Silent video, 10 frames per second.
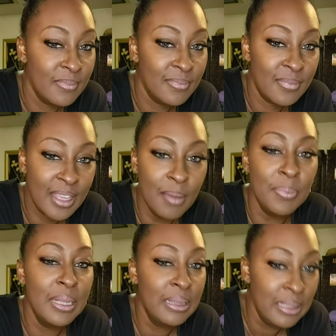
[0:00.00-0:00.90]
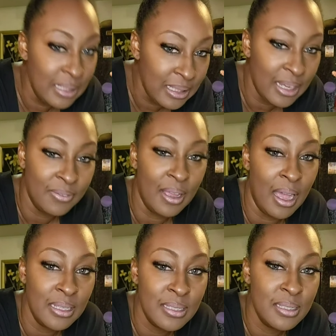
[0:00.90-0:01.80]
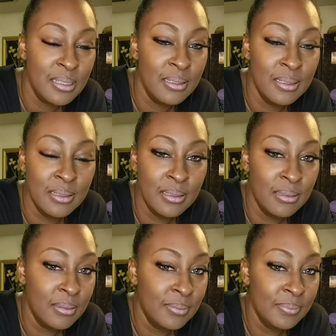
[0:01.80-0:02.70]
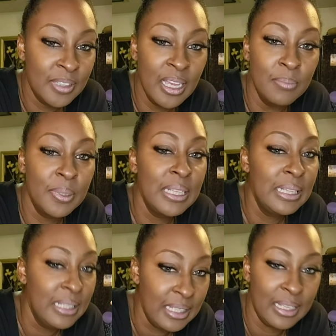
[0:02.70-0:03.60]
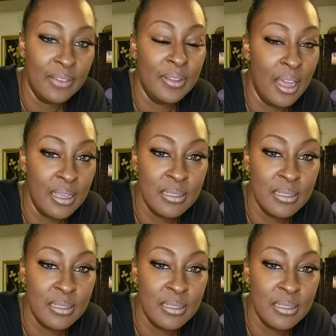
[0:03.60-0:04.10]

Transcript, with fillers: completely have lost completely have lost